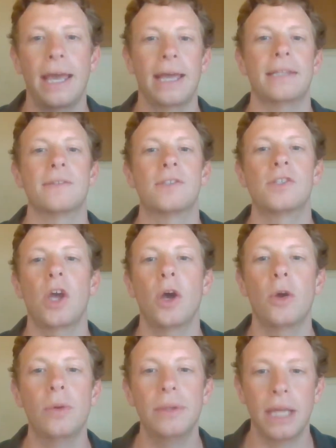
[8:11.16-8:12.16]
And
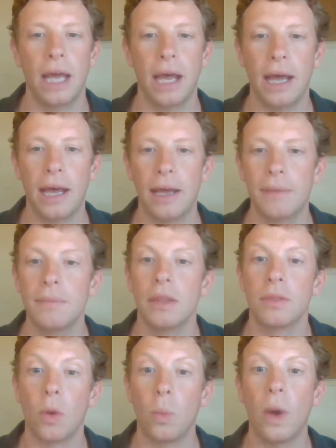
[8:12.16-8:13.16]
so
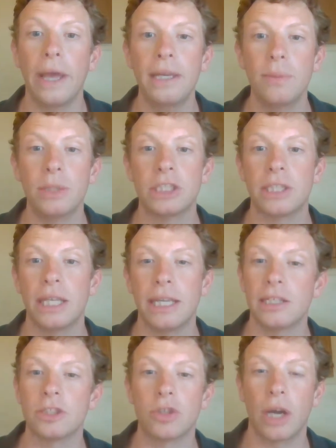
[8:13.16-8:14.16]
the way in which the
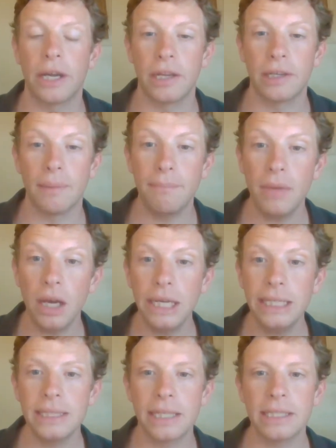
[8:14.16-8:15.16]
English try and
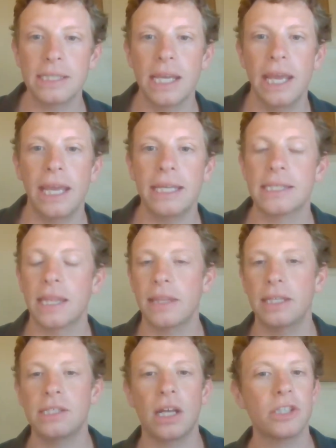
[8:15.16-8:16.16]
undermine this is that
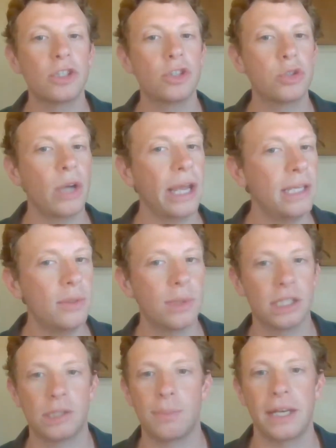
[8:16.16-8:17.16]
they start to trade
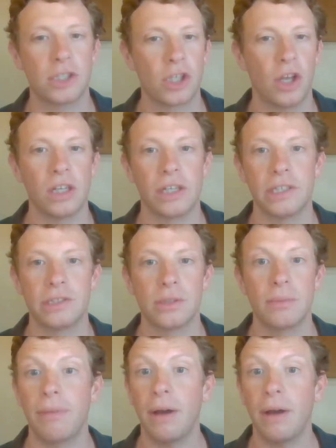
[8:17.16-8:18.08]
with the Spanish colonies,